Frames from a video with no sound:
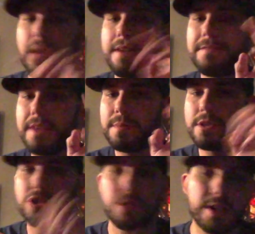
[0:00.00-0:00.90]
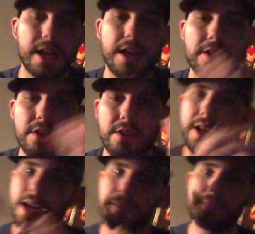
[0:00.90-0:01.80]
family tree together, and
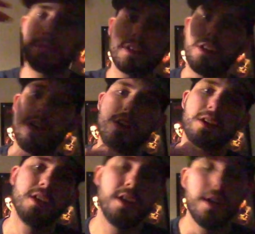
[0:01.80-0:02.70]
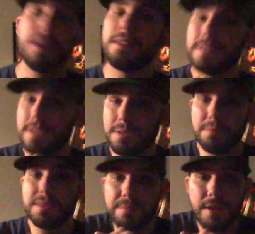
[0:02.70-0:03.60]
it got pretty long. You'd
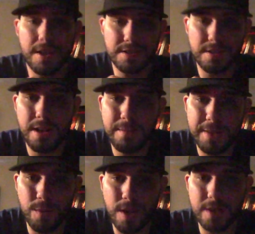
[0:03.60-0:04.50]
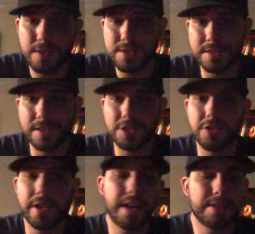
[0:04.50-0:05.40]
be surprised on how many records this
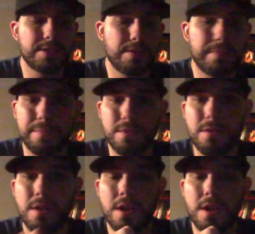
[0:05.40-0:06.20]
country has on people.